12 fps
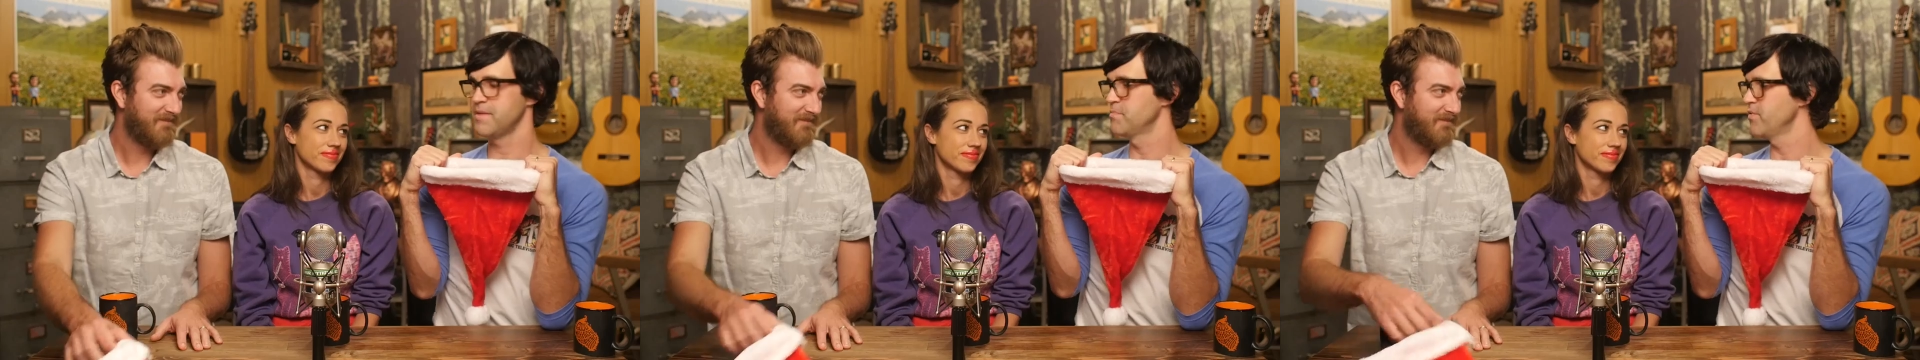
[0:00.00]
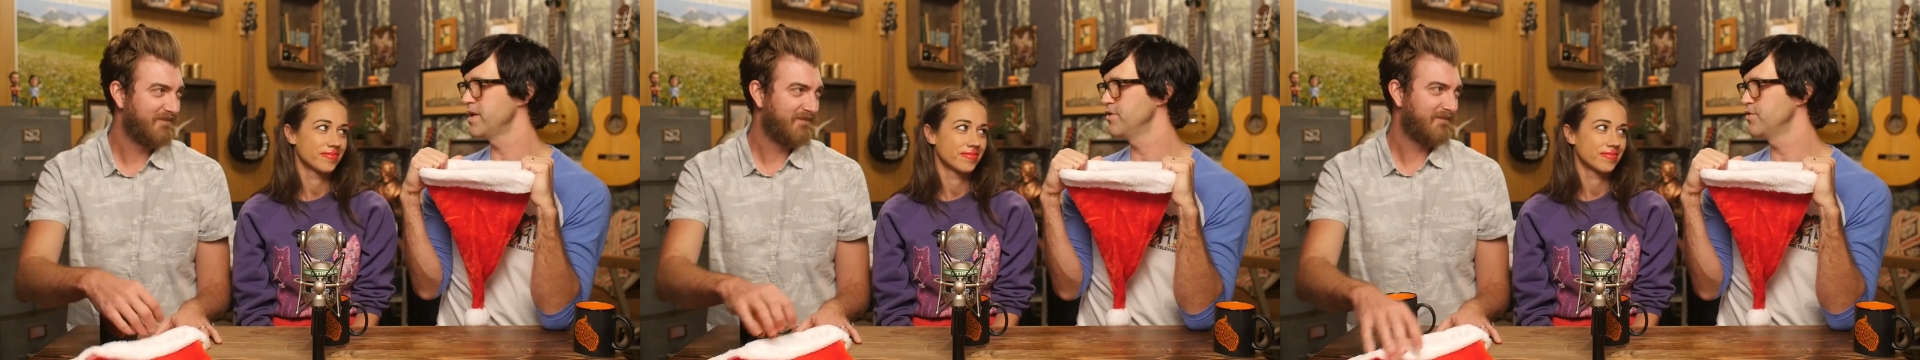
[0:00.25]

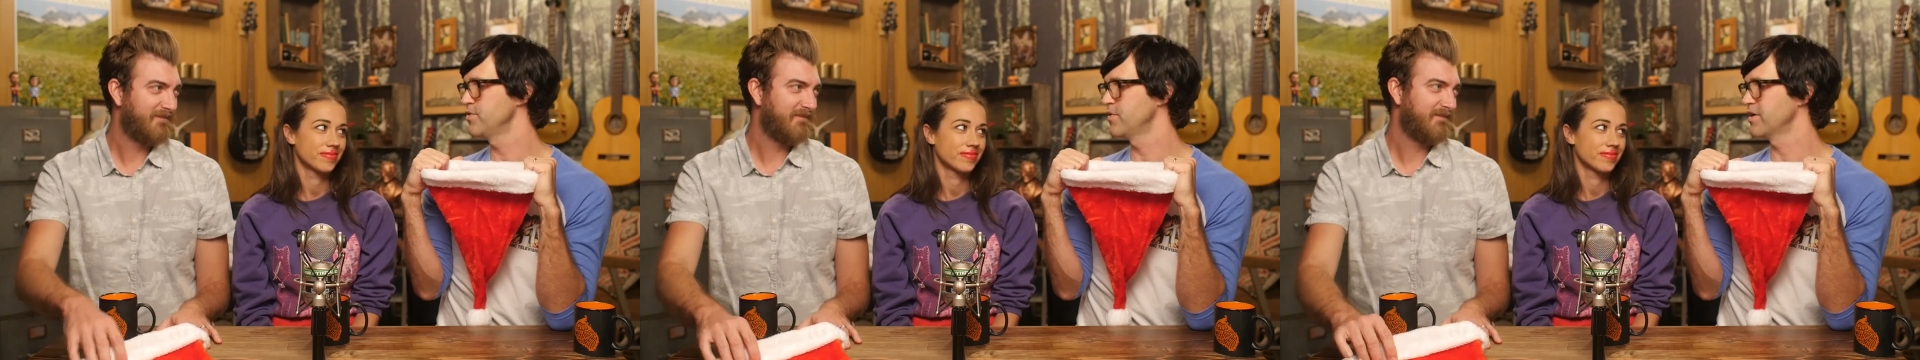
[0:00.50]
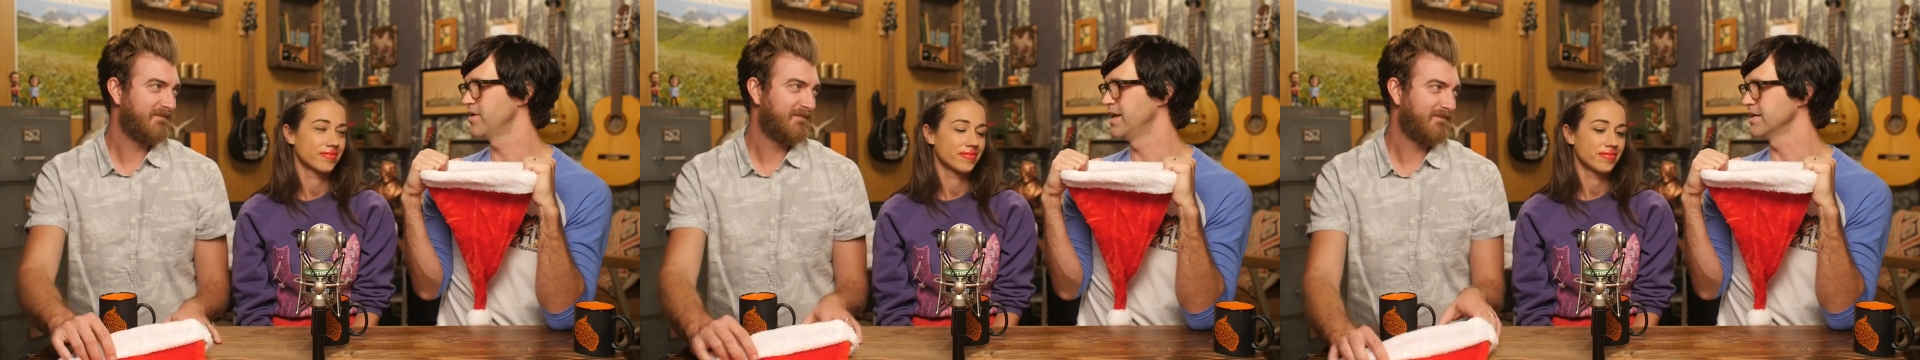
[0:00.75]
Speaker 1: Miranda, who do you
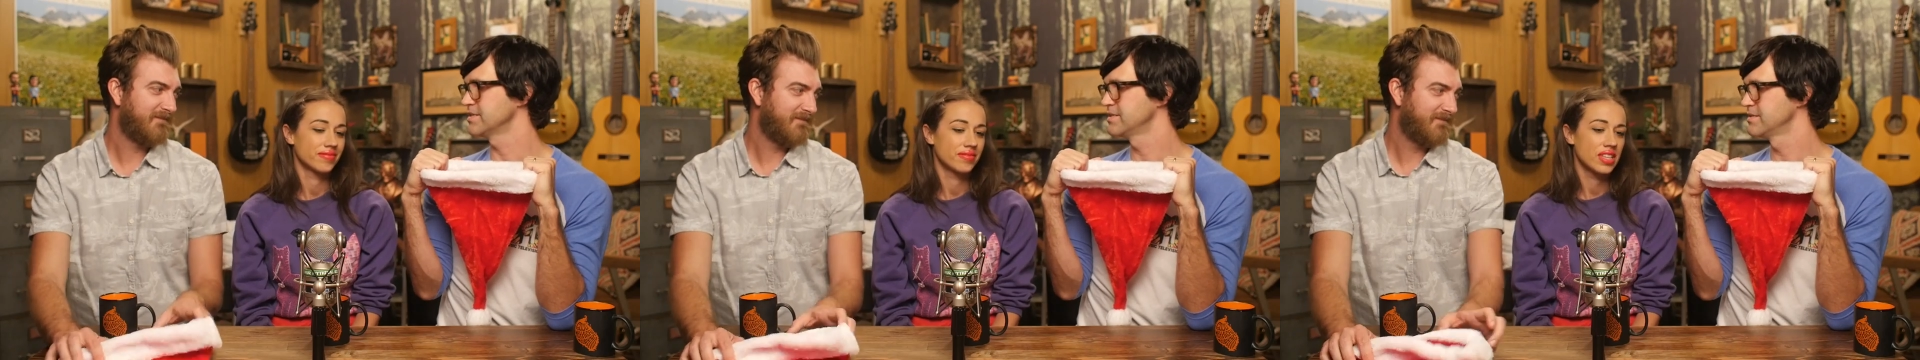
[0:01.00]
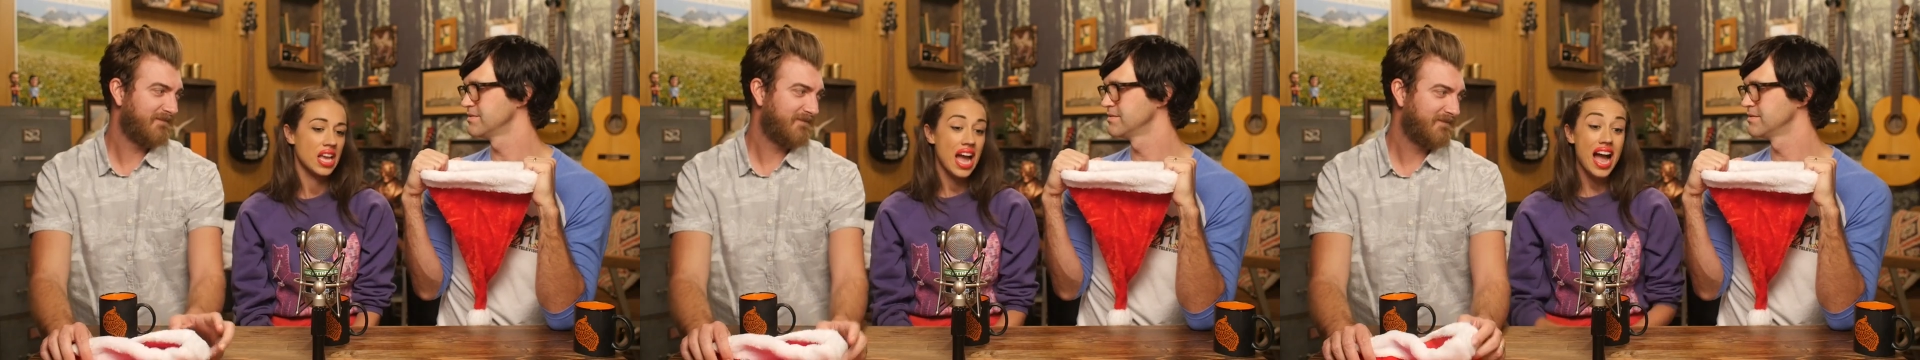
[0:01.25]
want to go
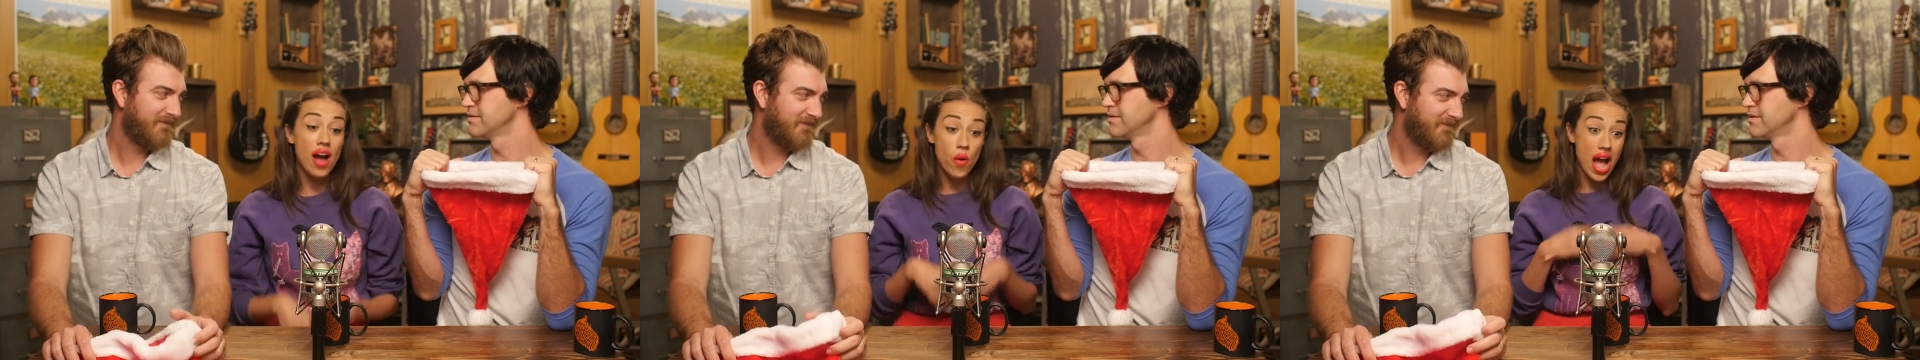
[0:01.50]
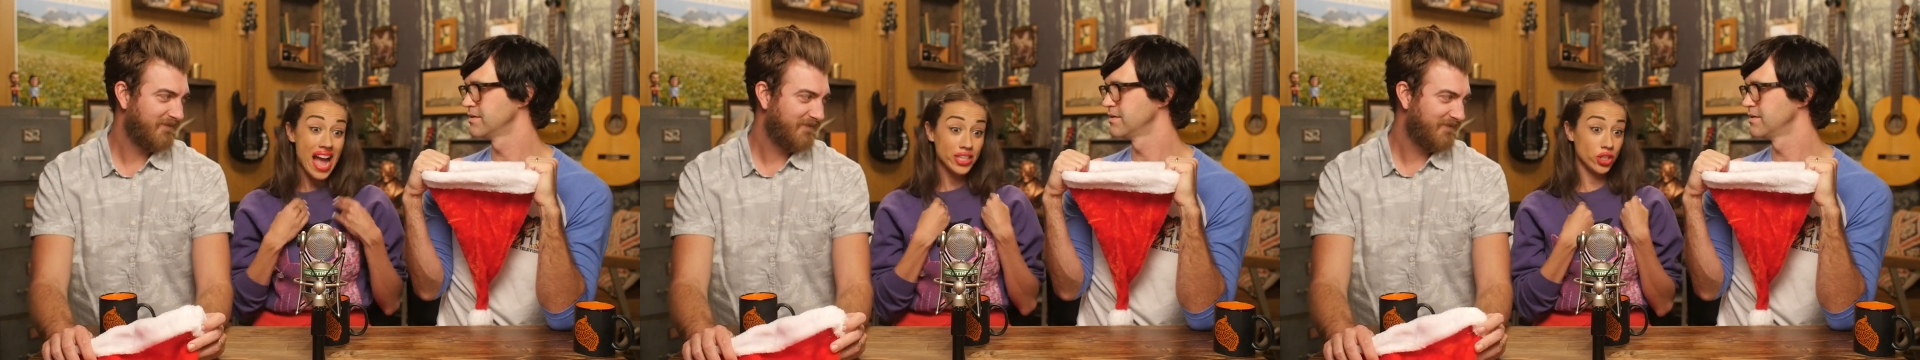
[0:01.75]
next?
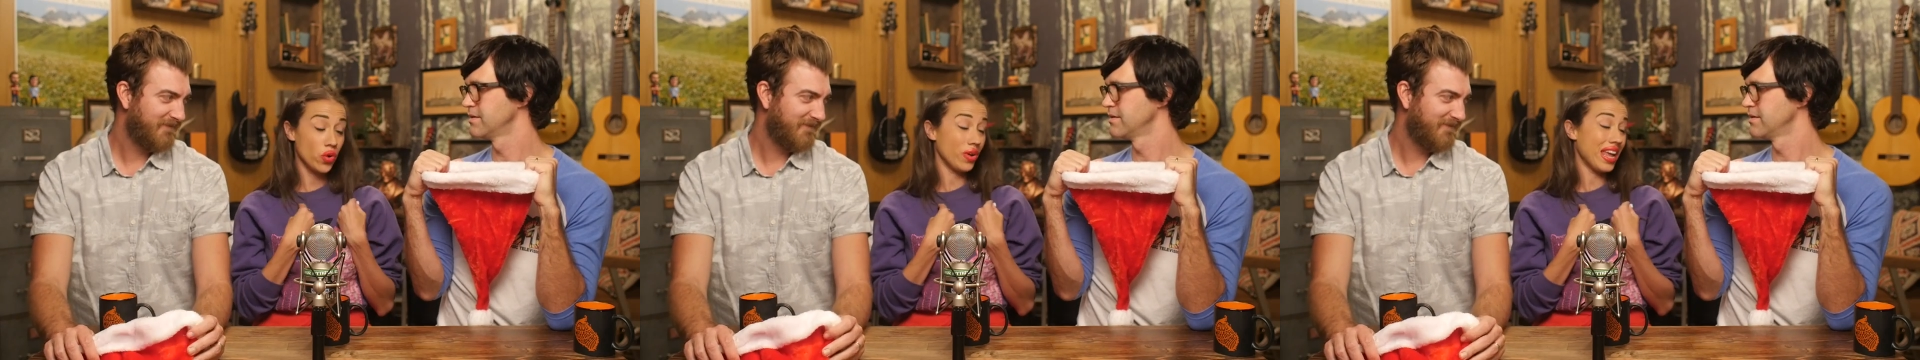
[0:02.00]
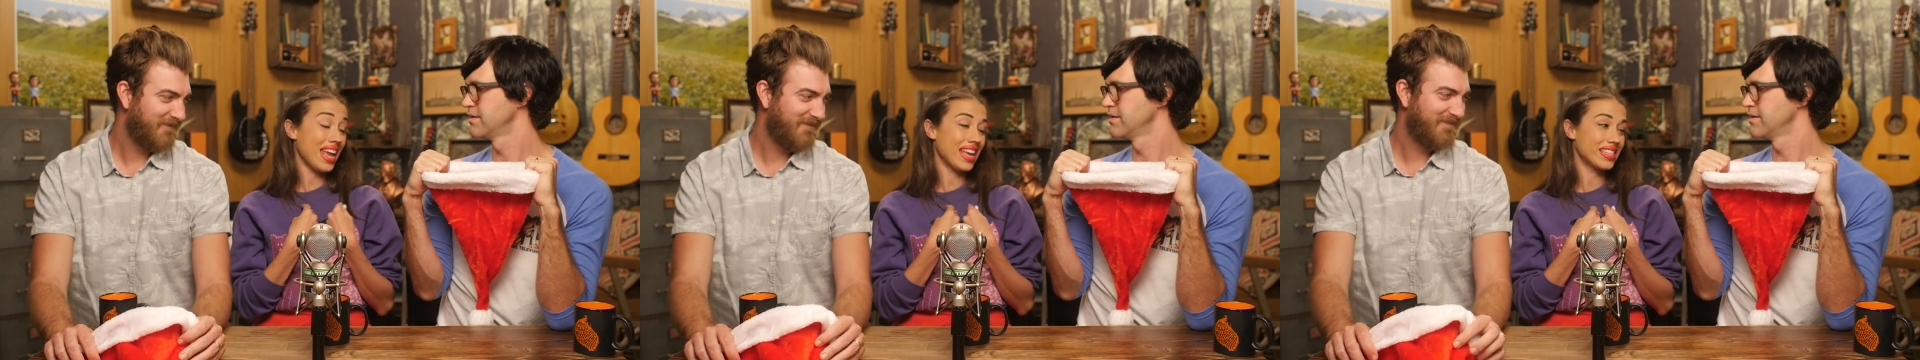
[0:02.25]
Speaker 2: Oh, I should go
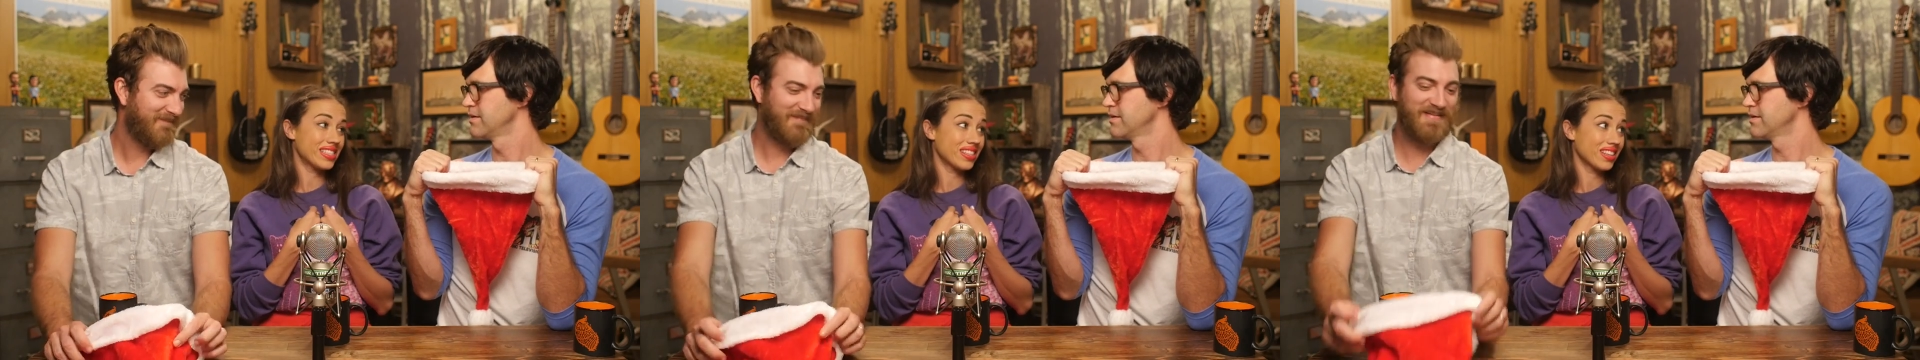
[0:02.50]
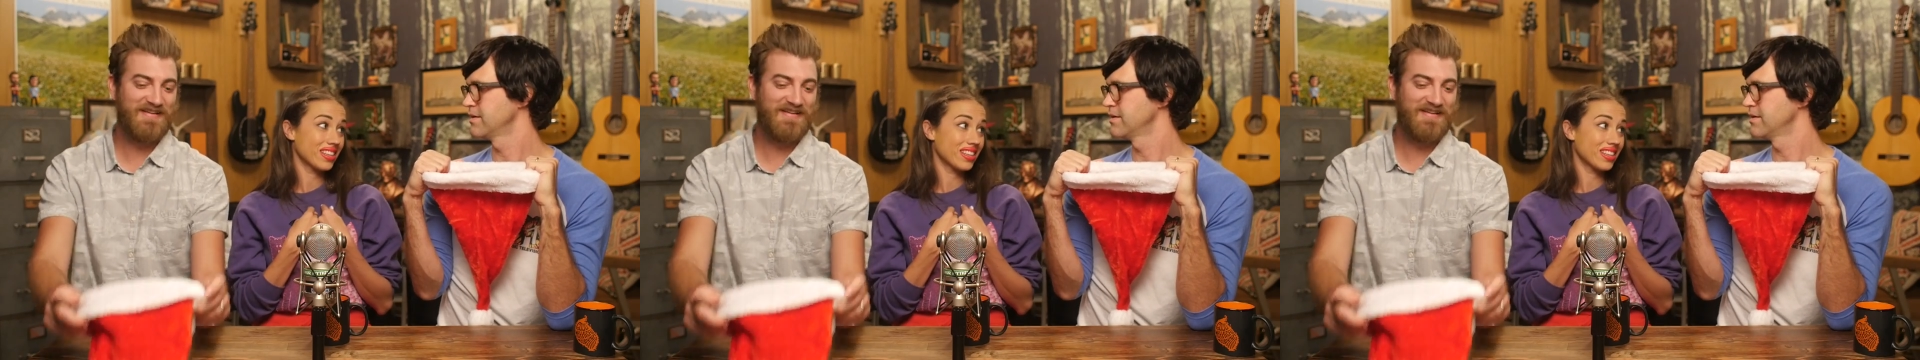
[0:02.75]
next.